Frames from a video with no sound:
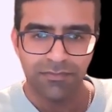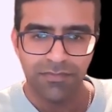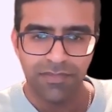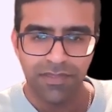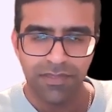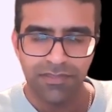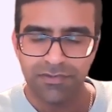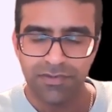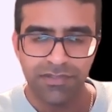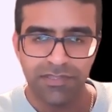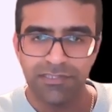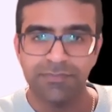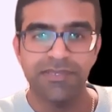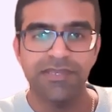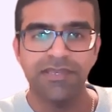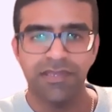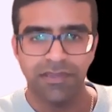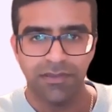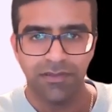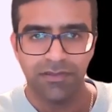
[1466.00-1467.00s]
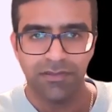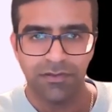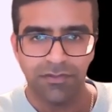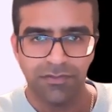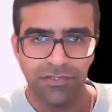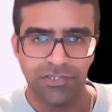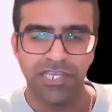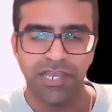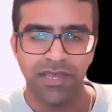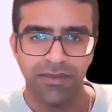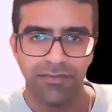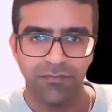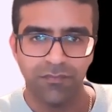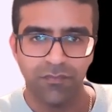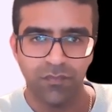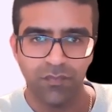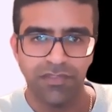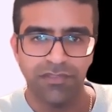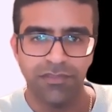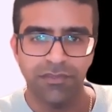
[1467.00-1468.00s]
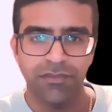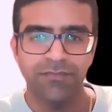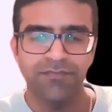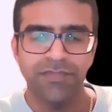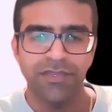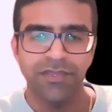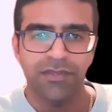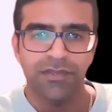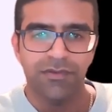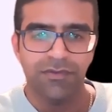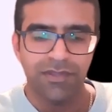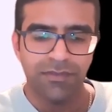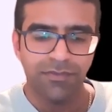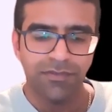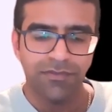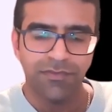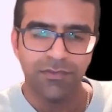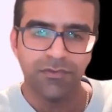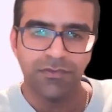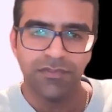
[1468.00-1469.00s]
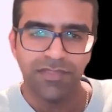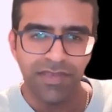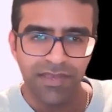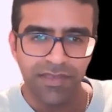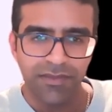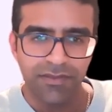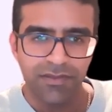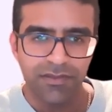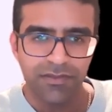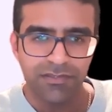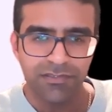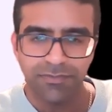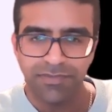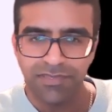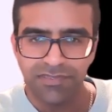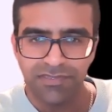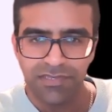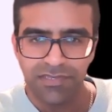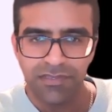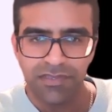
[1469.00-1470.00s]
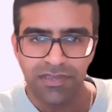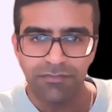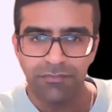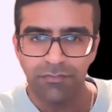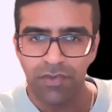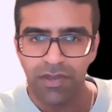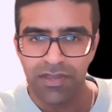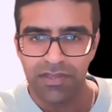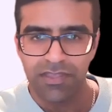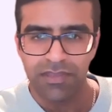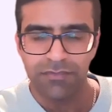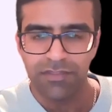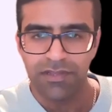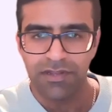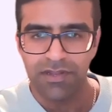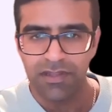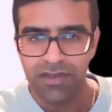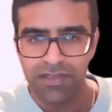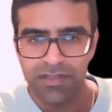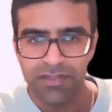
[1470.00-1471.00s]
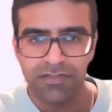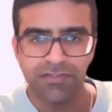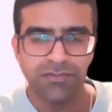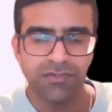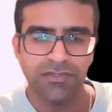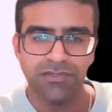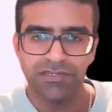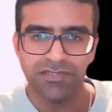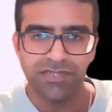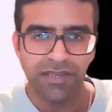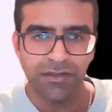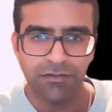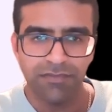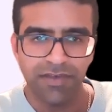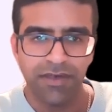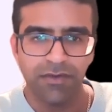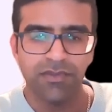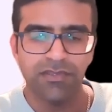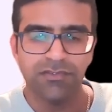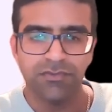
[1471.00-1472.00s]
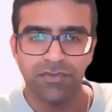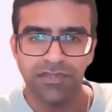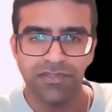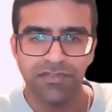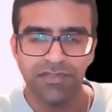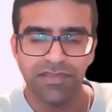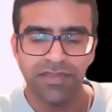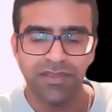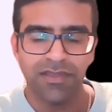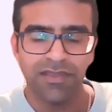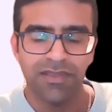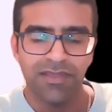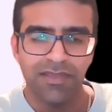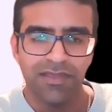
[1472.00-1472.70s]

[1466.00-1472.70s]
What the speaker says: they're speaking on the chat with you, right? But if you're not there because you're busy, you have work, you have other clients, or you're just out of hours or anything,